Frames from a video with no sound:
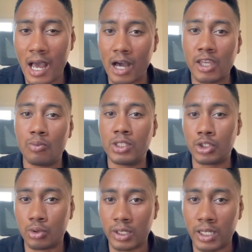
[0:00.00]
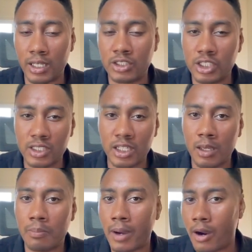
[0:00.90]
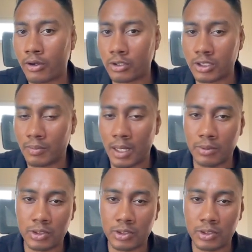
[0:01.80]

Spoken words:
how can we do it. It's just going to empower you to be able